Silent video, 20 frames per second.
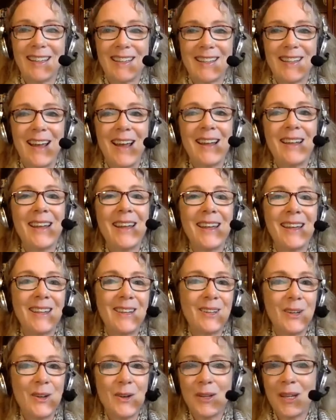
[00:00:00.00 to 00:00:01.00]
It's not like you
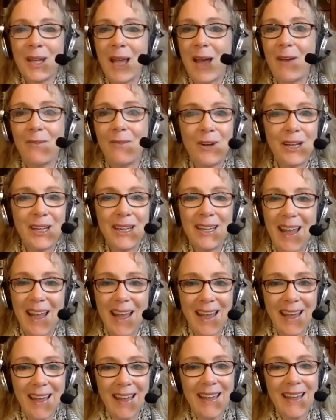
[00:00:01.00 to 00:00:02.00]
can only have one a
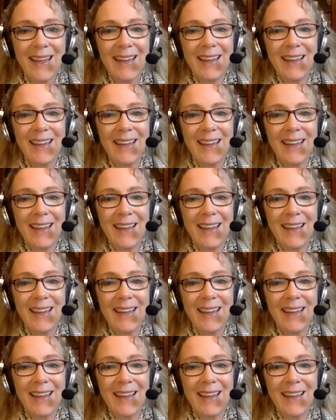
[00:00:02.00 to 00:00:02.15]
day.